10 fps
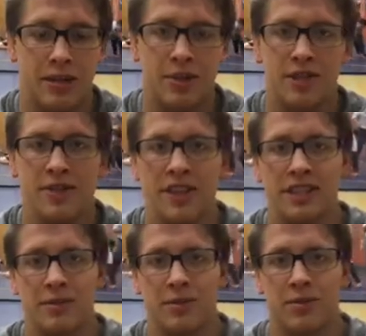Pennsylvania
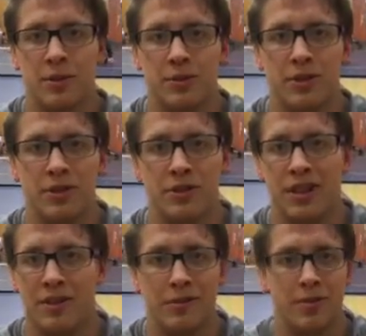seems to reproduce
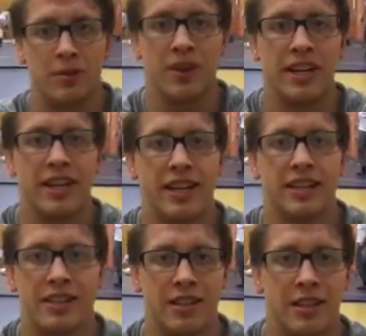like great
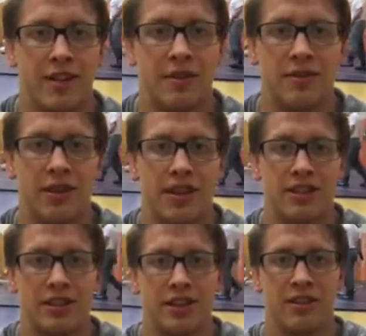kids left and right,
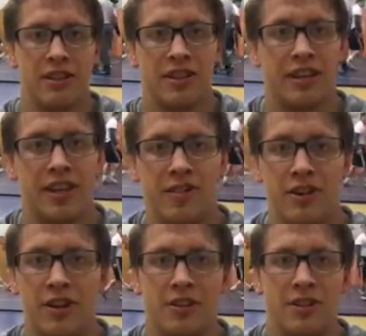so you can never
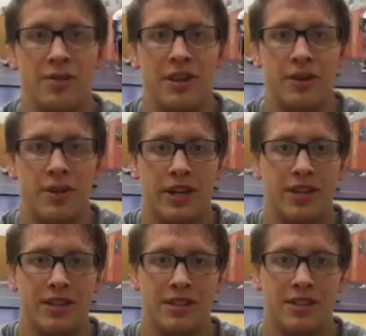know who's going to be in your weight
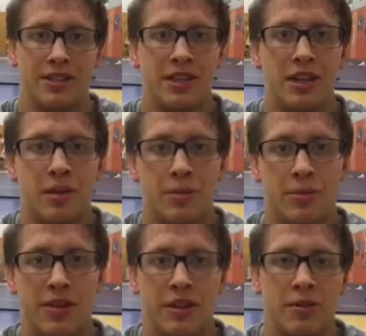class. And
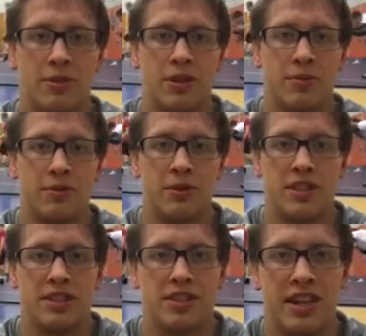being on the podium
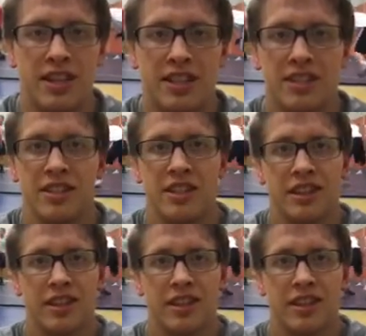twice is not easy.